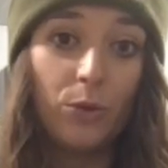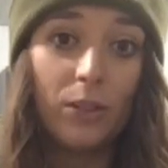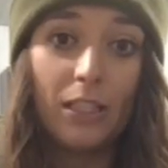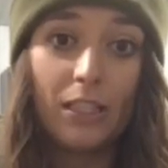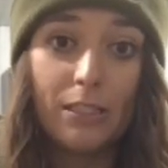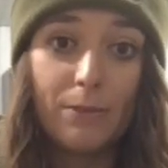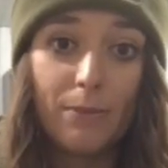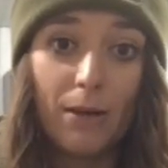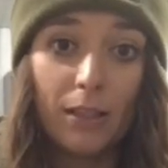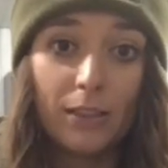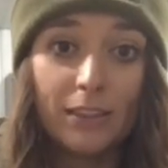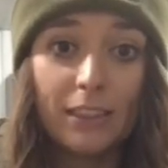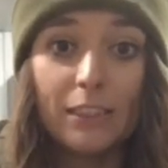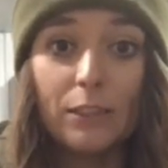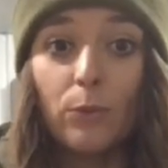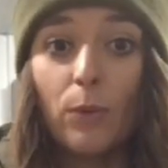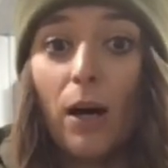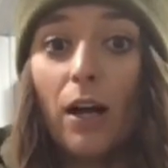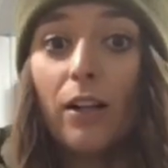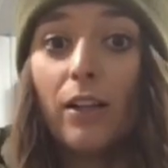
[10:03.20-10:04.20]
these mounts
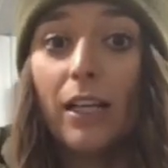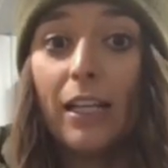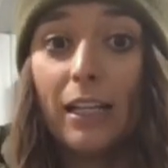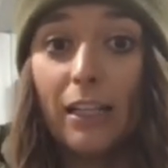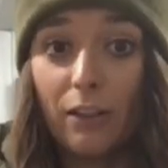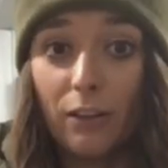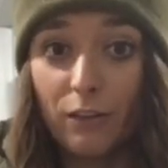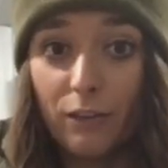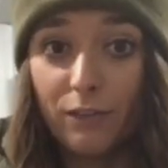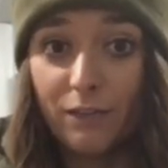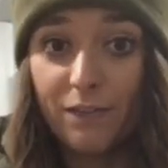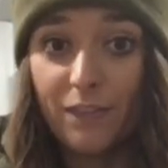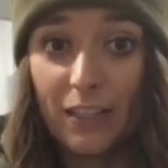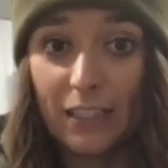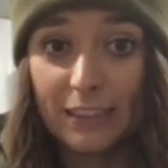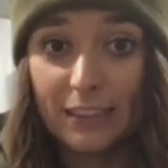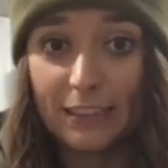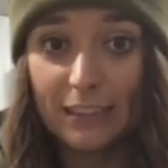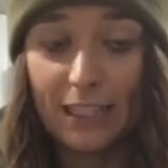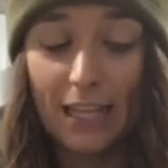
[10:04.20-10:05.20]
as well, and it'll
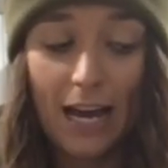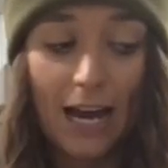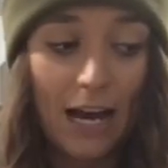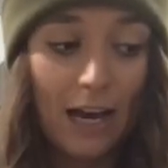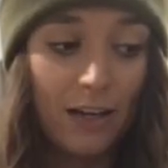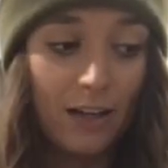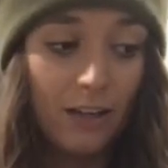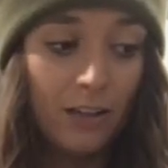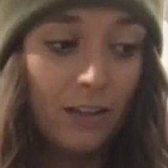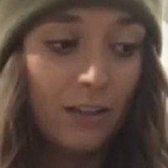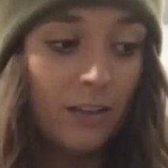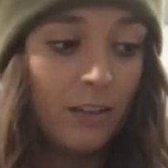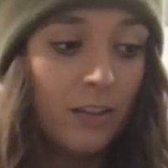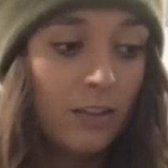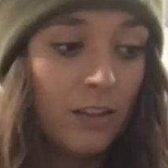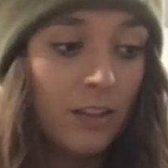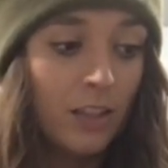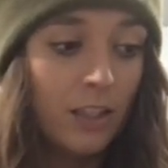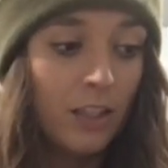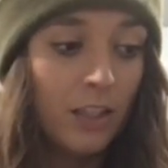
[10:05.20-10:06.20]
fix that.
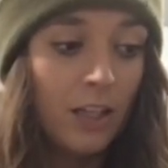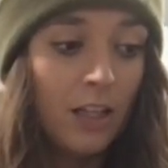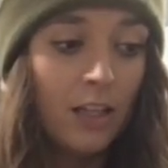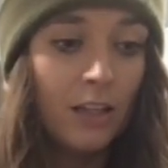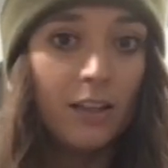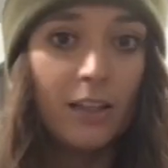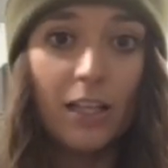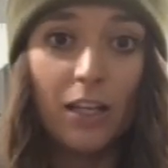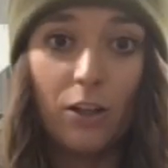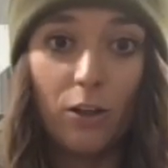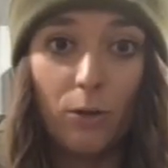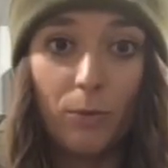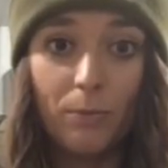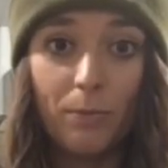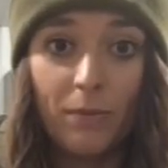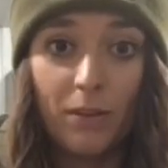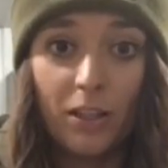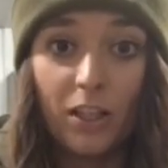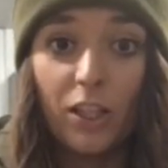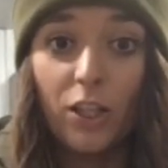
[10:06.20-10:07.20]

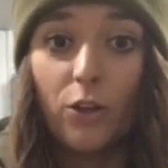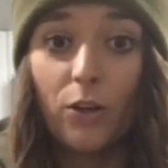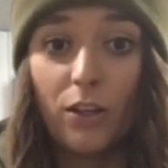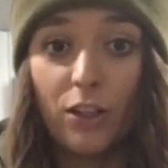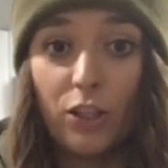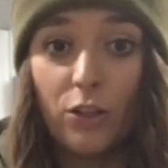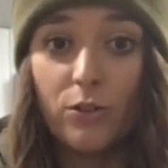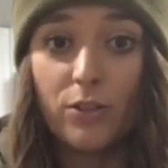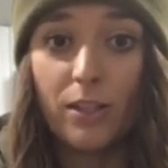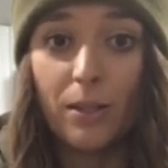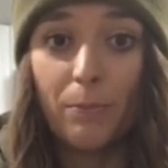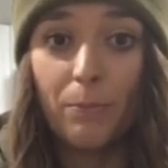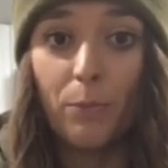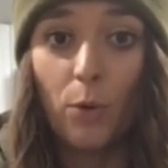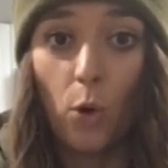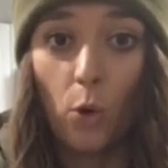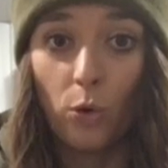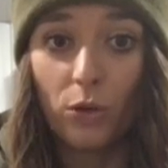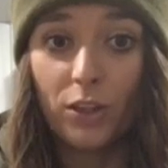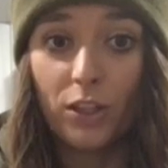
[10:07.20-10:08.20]
You can use them
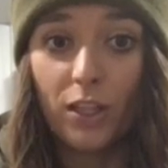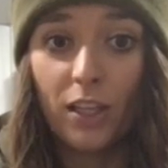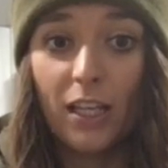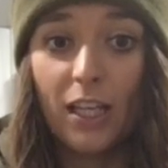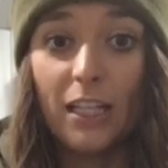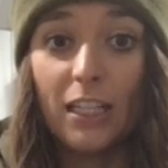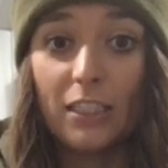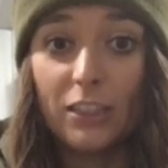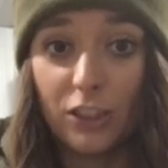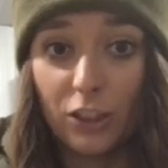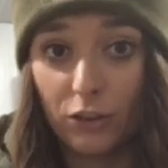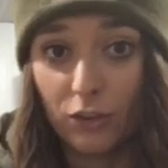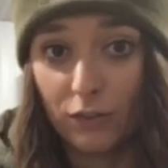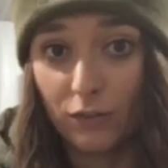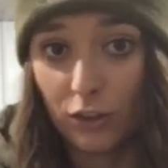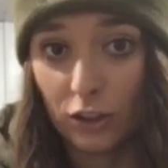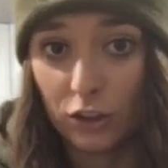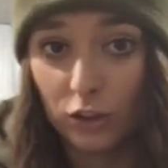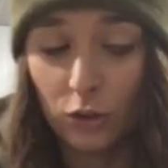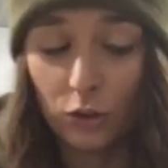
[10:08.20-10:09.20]
both, and it's
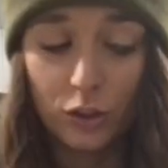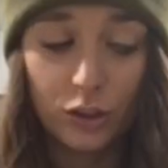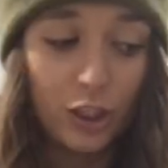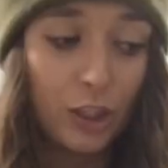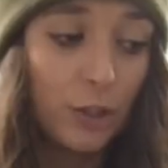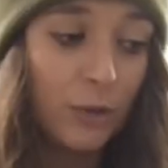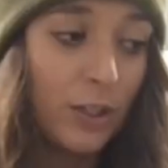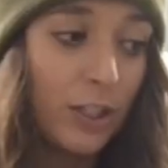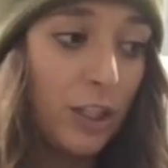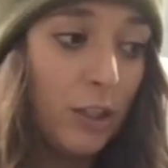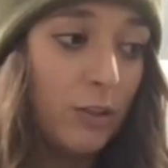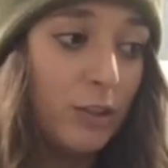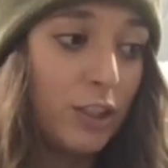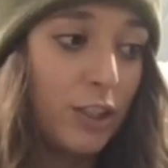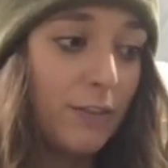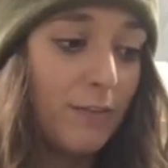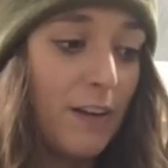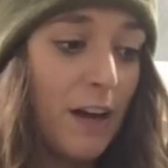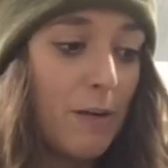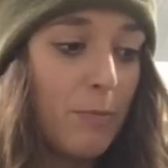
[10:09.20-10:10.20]
universal. So you can use your
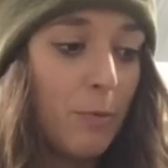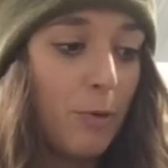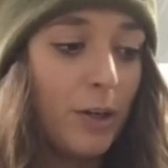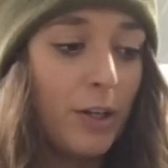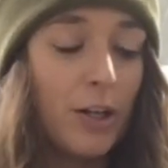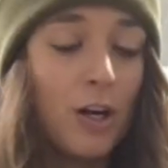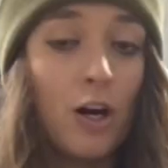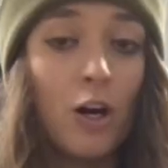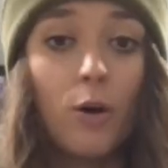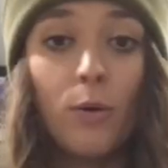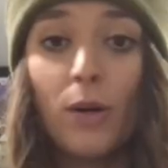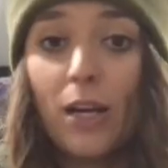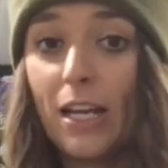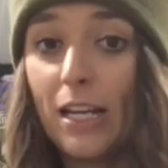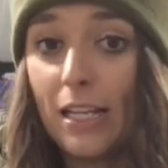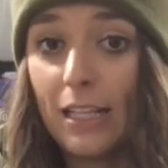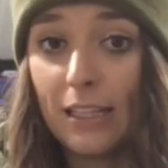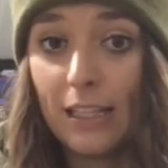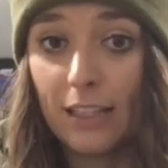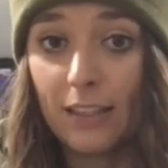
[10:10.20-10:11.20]
5.0,
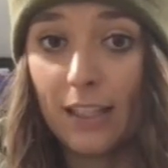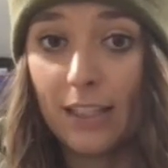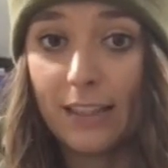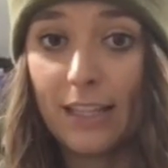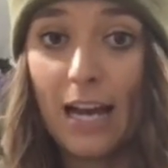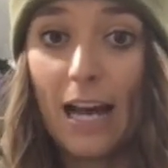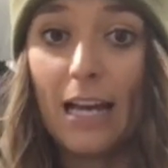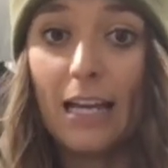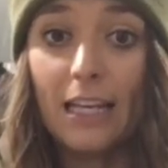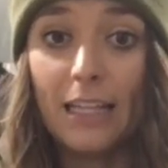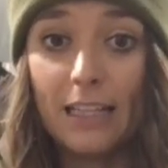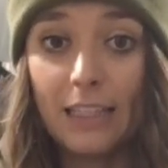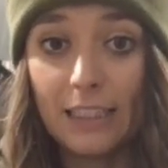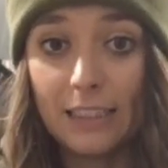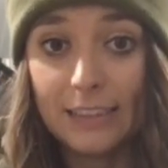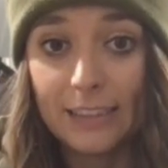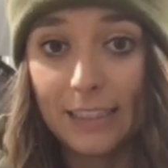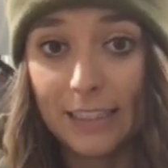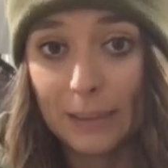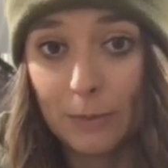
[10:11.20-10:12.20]
anything like that, in
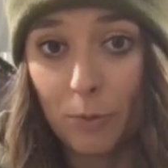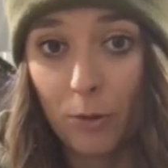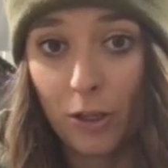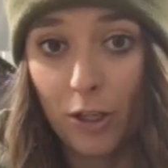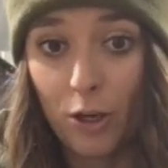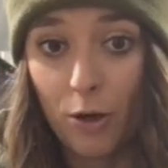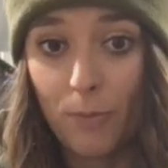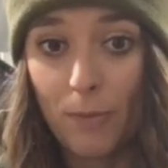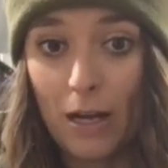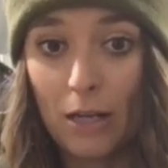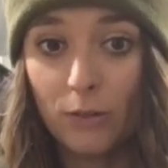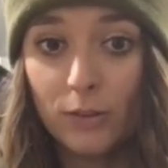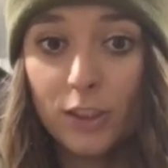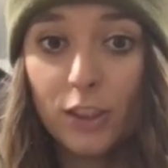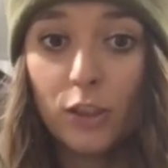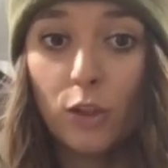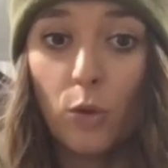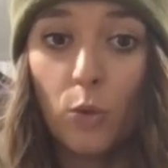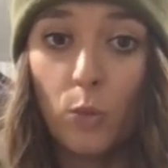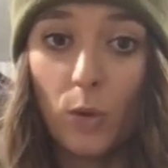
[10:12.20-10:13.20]
these 6.0
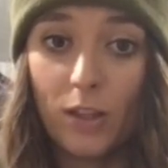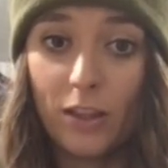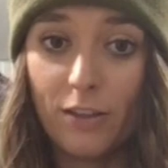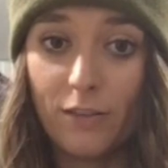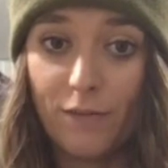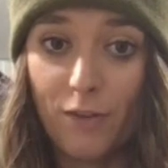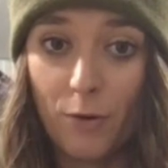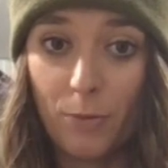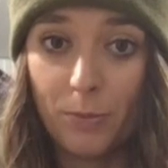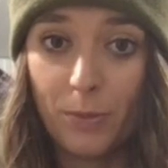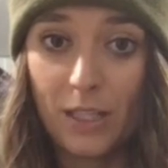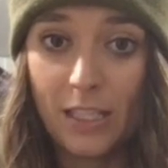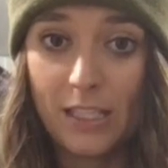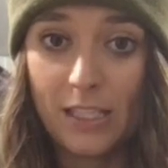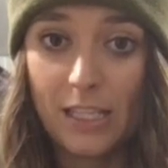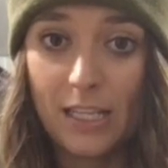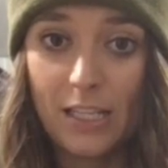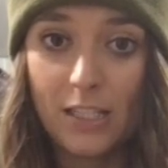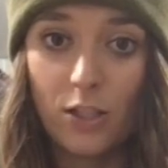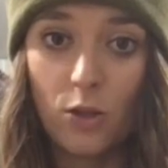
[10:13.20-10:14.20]
mounts with the foam
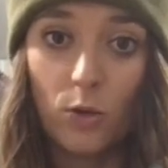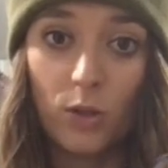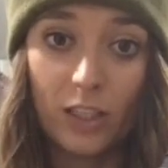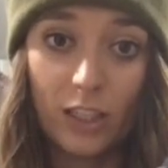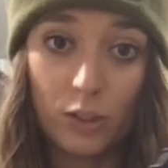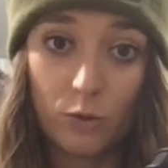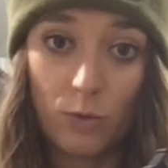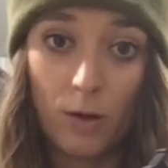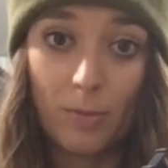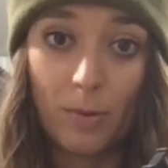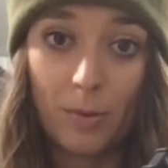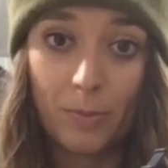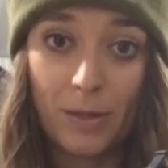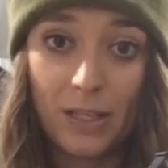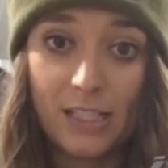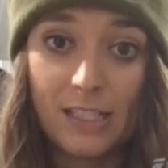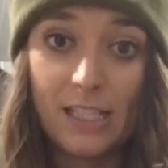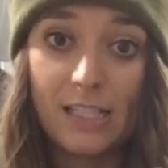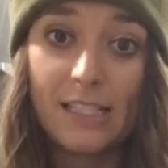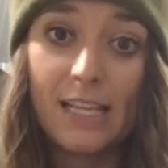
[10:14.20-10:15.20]
pieces or these rubber
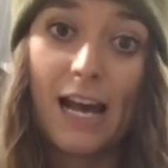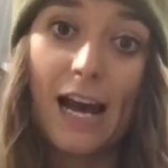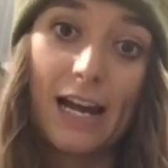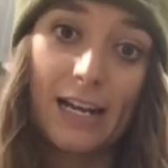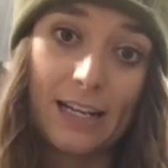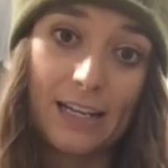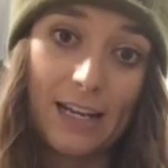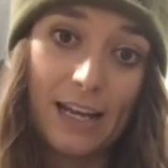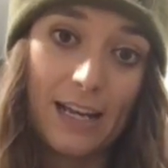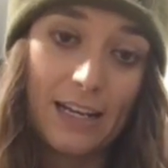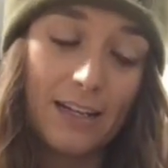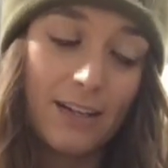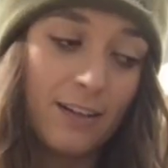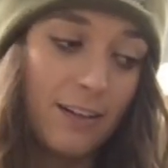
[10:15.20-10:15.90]
pieces added in,